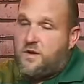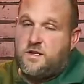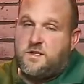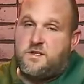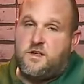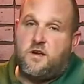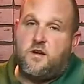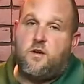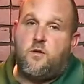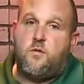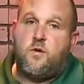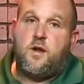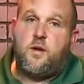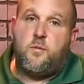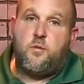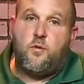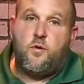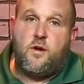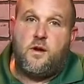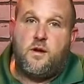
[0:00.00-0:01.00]
one single
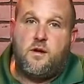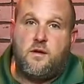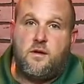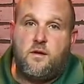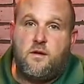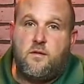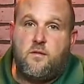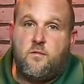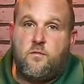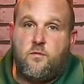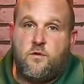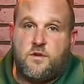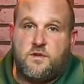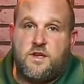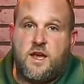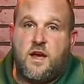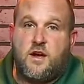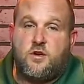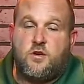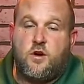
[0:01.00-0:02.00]
waypoint
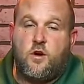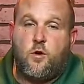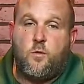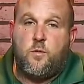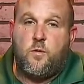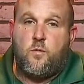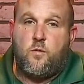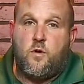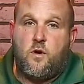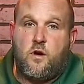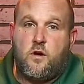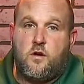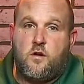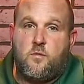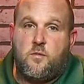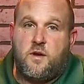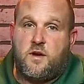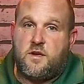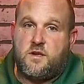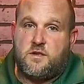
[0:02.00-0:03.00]
was actually open
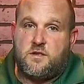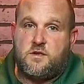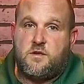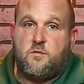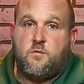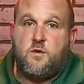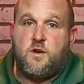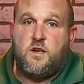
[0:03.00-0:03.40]
water because the